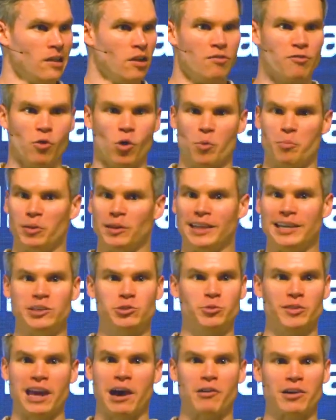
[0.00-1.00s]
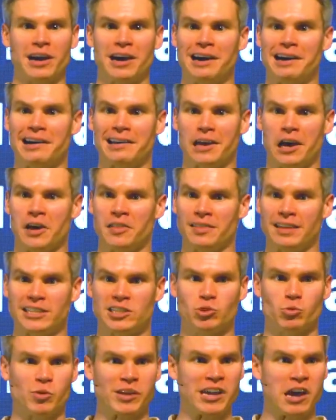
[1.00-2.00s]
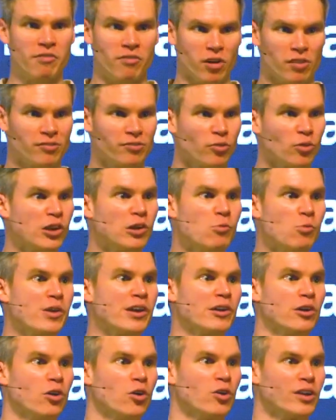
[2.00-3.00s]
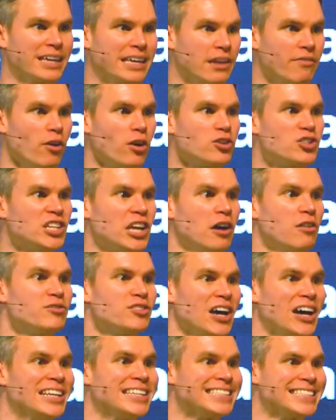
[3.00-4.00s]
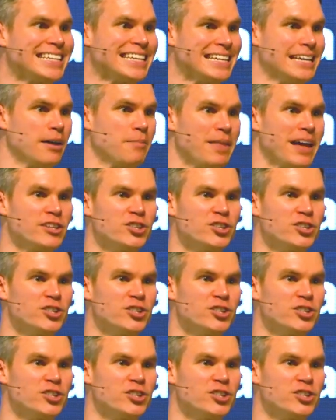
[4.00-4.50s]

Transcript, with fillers: for a place without God unless we of our free will give ourselves unto Him.